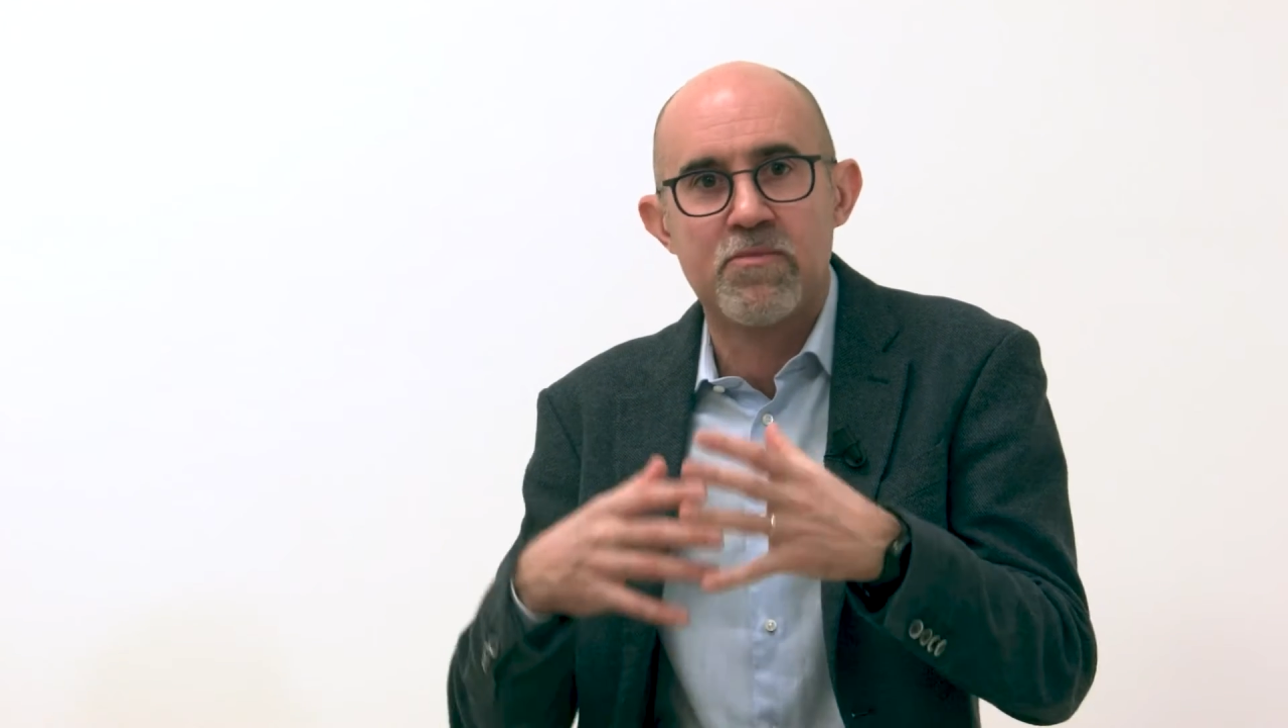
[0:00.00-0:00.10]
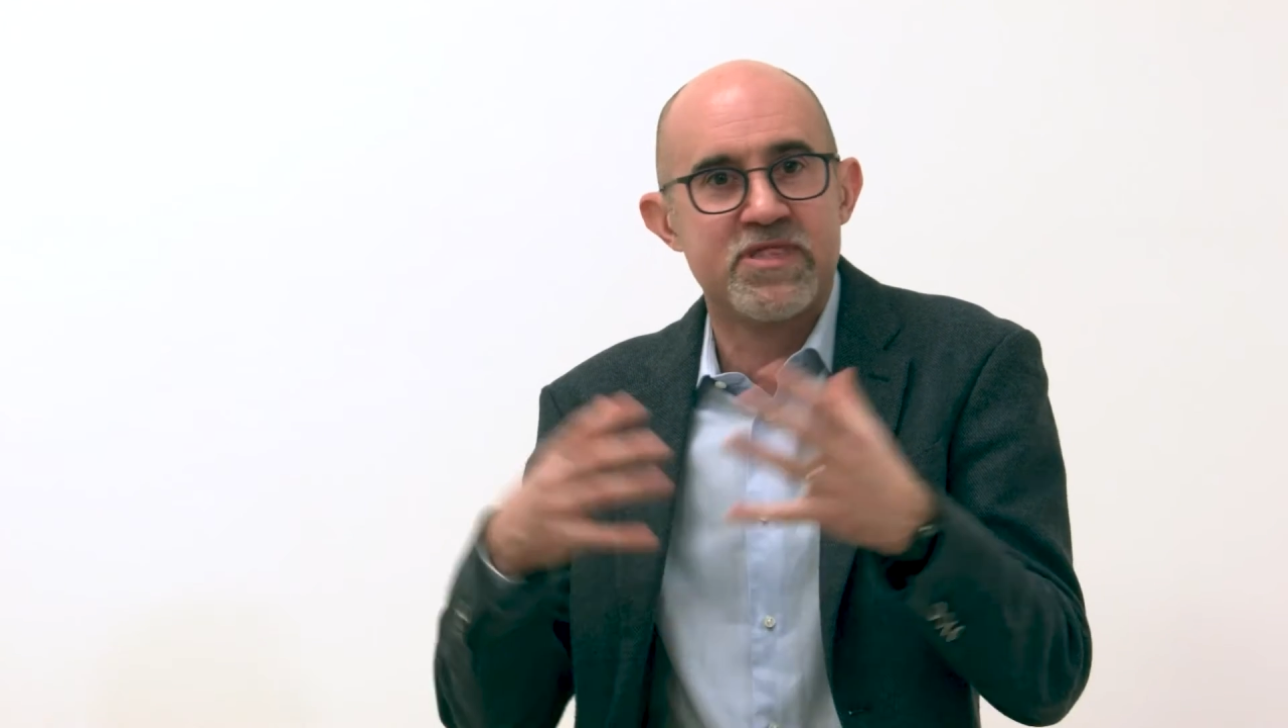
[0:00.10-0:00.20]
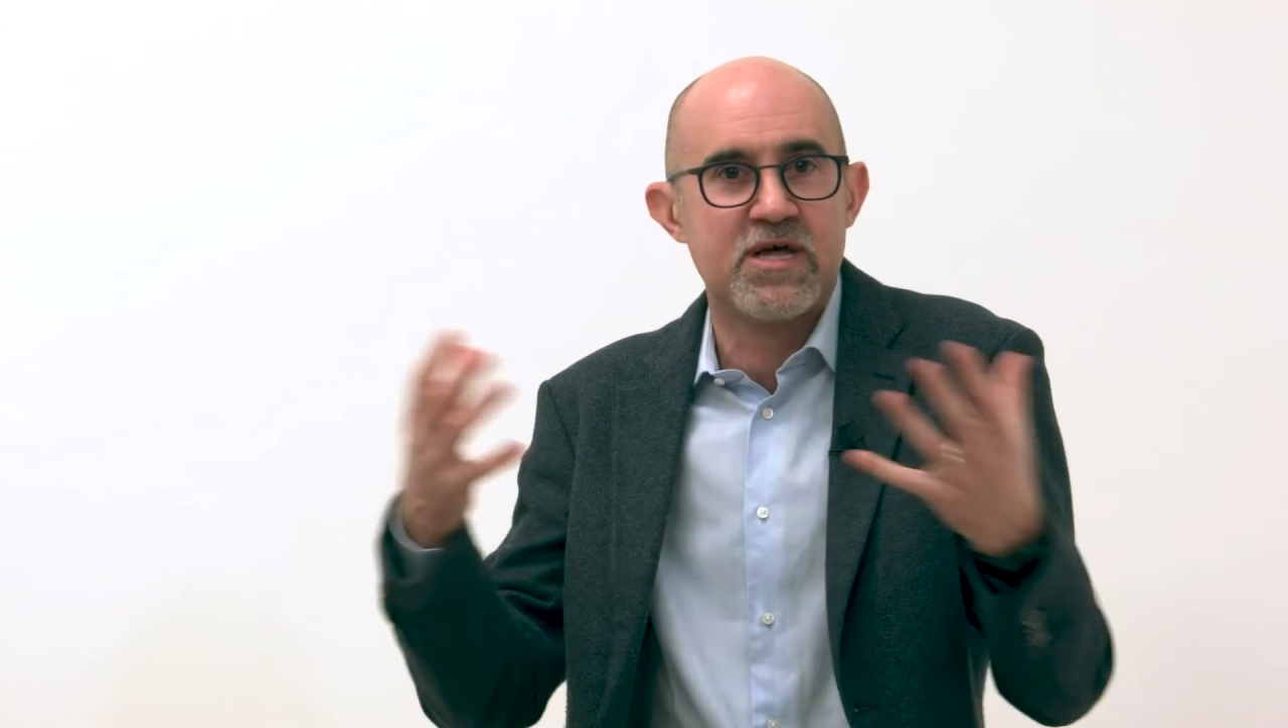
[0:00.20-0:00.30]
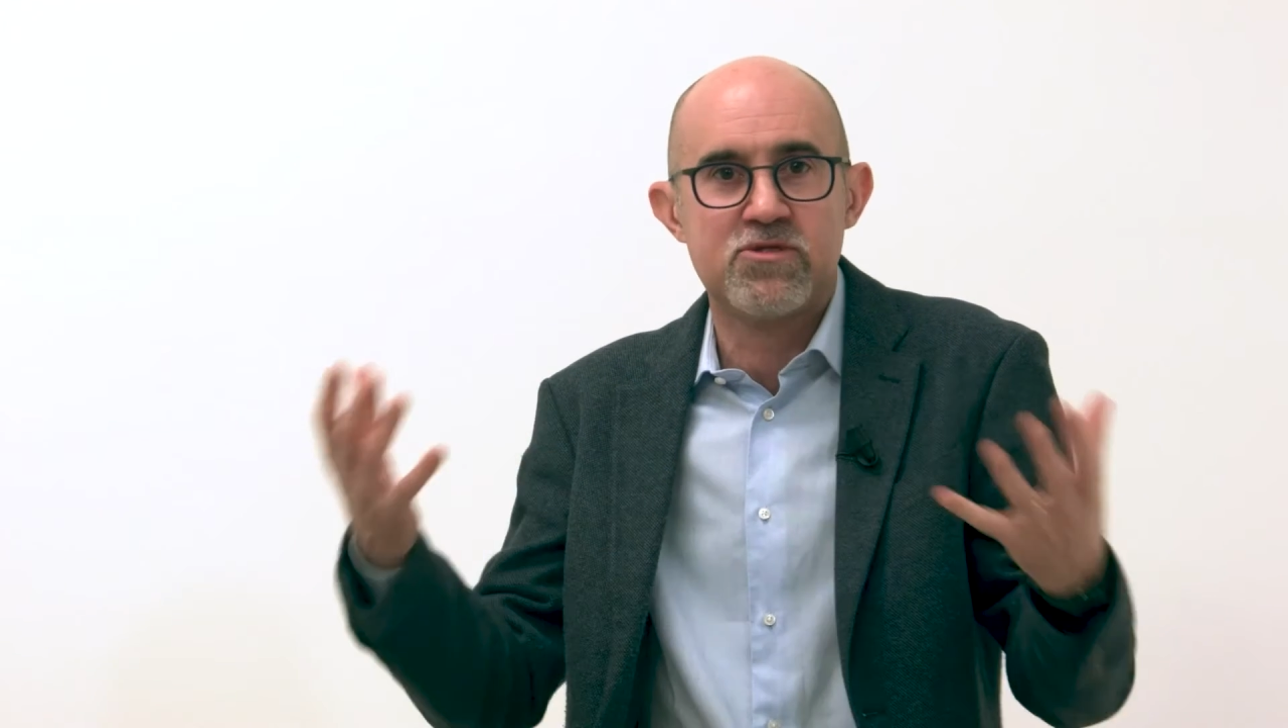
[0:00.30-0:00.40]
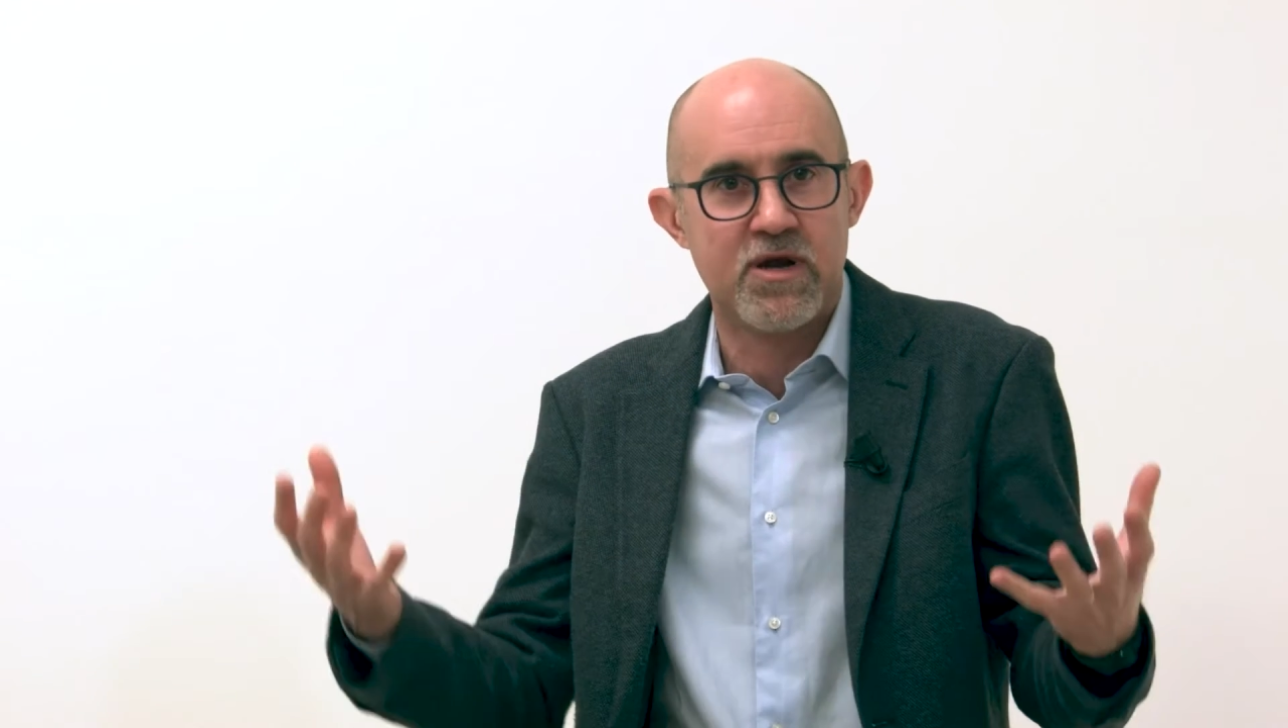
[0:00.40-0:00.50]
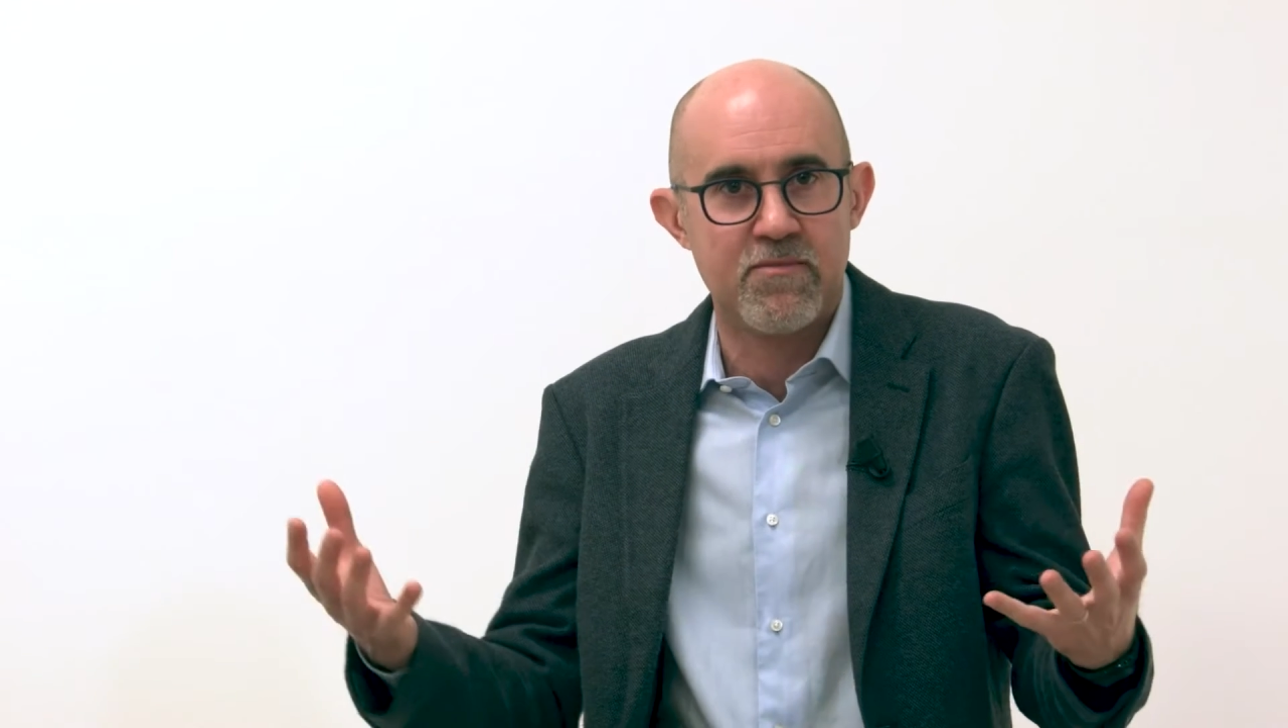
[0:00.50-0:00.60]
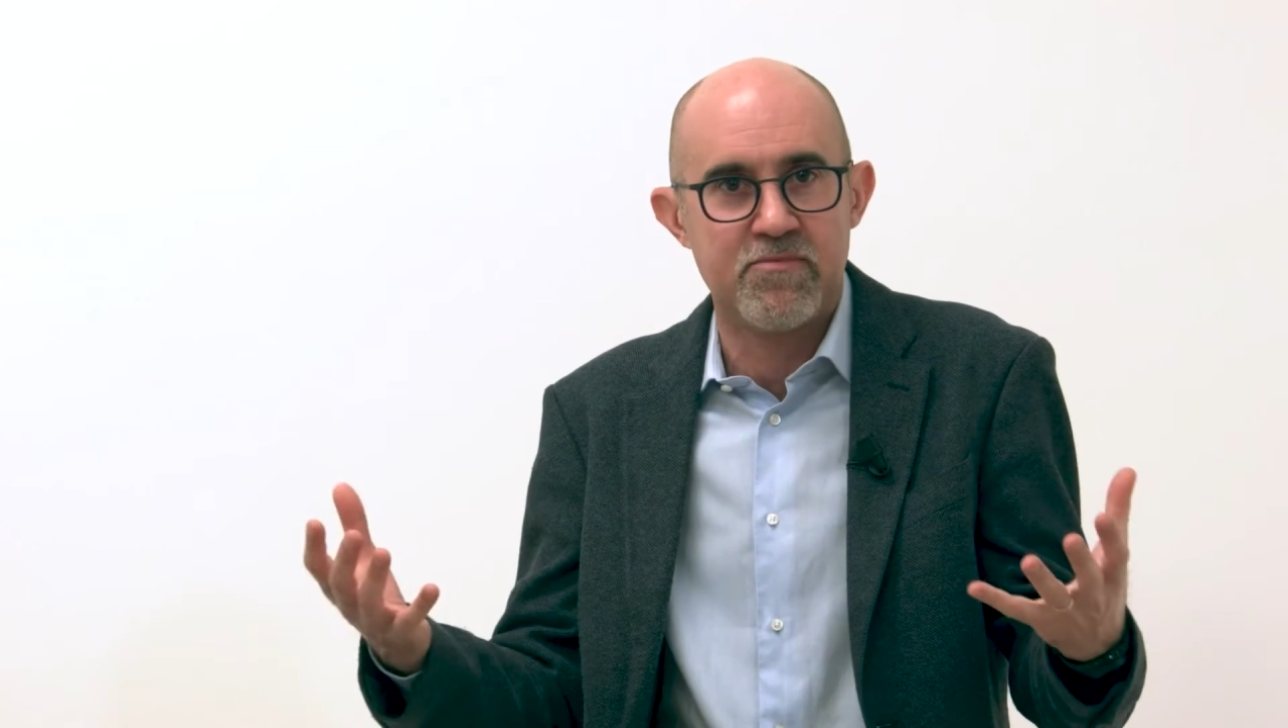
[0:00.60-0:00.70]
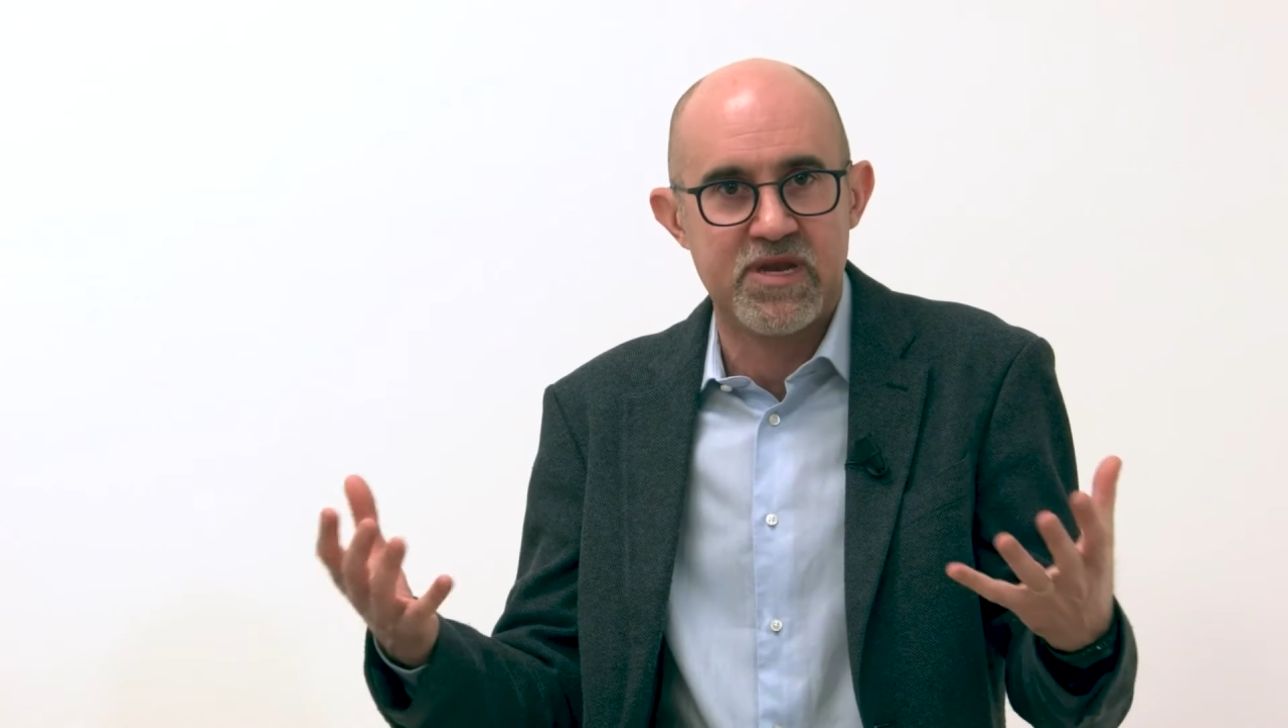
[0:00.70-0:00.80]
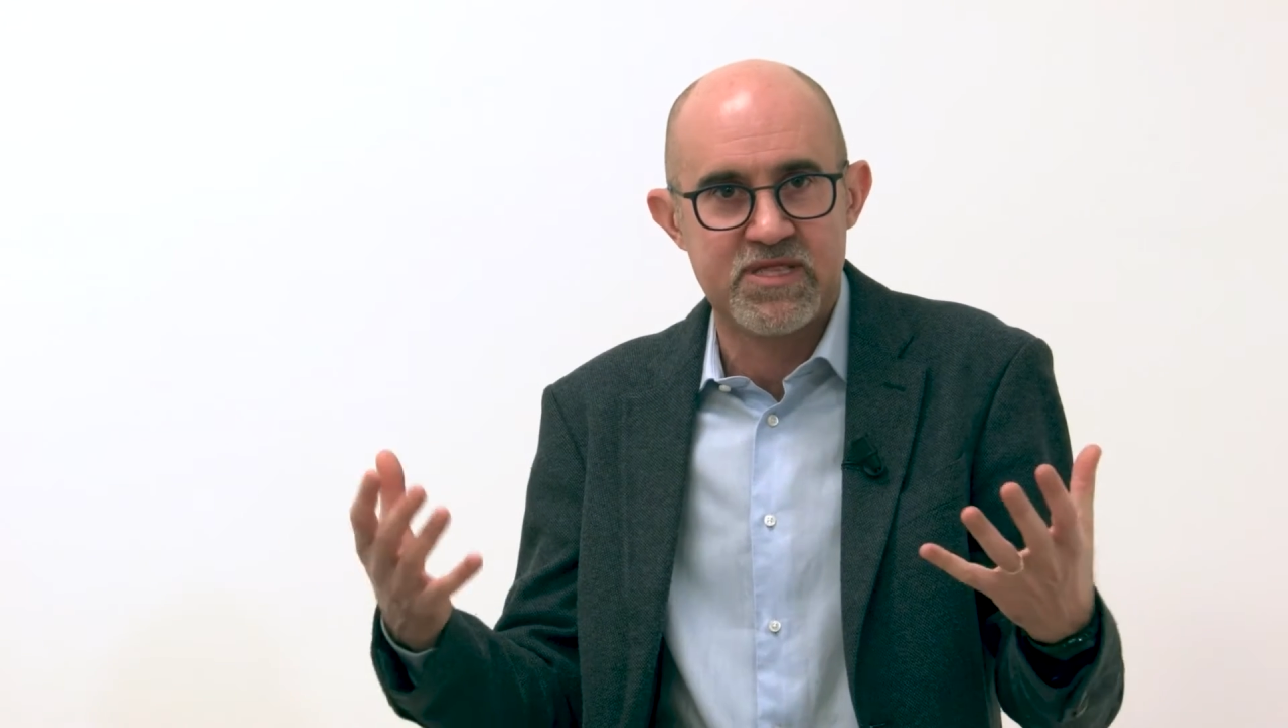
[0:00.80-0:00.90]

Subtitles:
of an increase